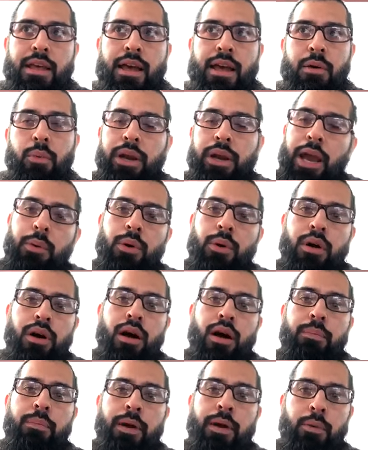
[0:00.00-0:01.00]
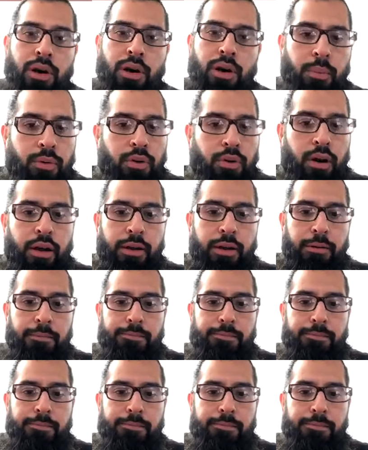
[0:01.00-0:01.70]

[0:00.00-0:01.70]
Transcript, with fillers: When I woke up, I woke up crying.